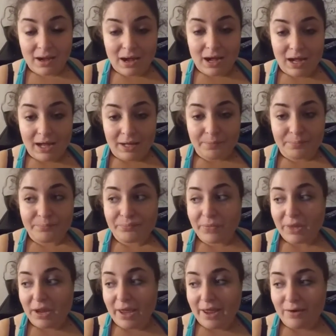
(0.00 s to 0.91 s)

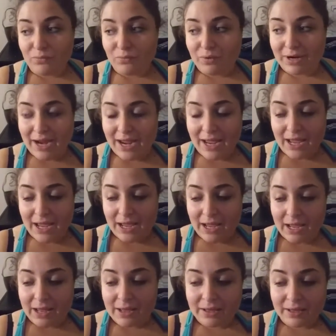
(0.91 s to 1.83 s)
And when
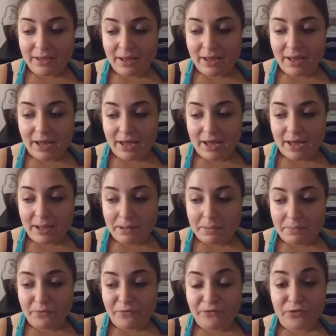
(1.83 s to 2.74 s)
I
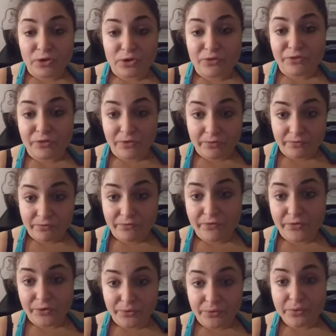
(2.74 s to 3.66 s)
am full from
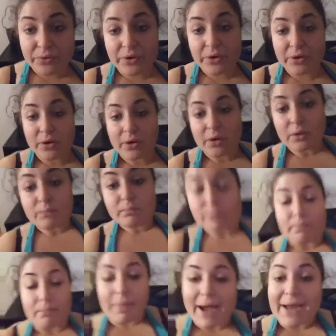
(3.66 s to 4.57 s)
food,
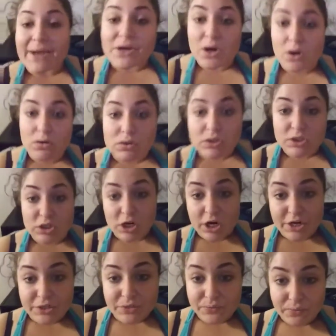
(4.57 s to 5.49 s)
my nose
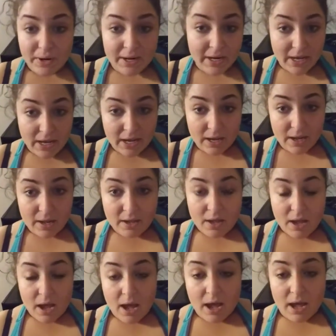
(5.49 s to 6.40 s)
starts running,
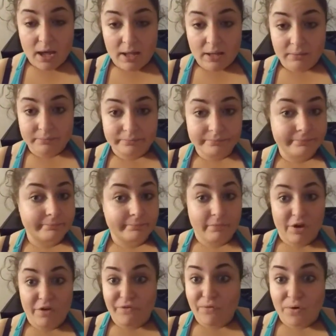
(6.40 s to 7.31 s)

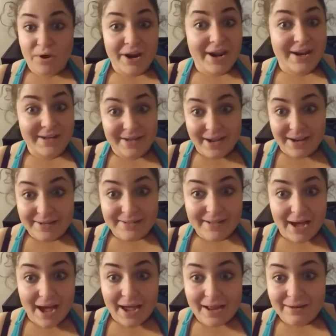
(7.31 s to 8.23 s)
my forehead gets
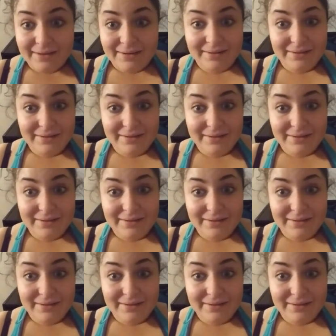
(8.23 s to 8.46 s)
hot,